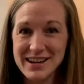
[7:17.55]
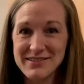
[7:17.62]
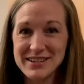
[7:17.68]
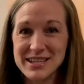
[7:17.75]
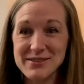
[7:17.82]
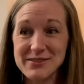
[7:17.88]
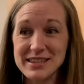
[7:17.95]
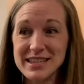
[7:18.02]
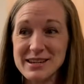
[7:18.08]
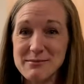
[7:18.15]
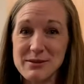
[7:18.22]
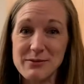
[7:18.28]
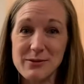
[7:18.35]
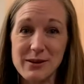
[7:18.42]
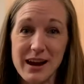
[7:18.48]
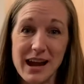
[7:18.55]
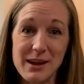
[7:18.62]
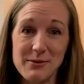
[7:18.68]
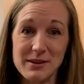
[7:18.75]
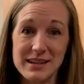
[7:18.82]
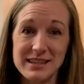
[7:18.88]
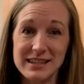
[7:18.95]
She was here before I
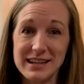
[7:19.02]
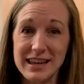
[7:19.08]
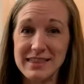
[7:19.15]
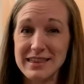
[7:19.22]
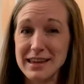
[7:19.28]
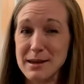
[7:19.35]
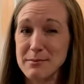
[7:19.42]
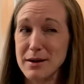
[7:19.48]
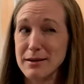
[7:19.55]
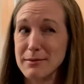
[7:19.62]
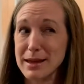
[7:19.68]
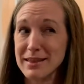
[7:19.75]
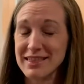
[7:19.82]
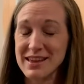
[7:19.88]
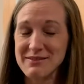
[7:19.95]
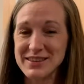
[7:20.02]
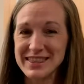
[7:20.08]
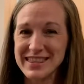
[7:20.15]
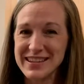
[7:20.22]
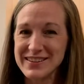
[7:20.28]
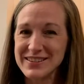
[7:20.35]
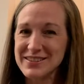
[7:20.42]
was, and I think I'm on my 11th year.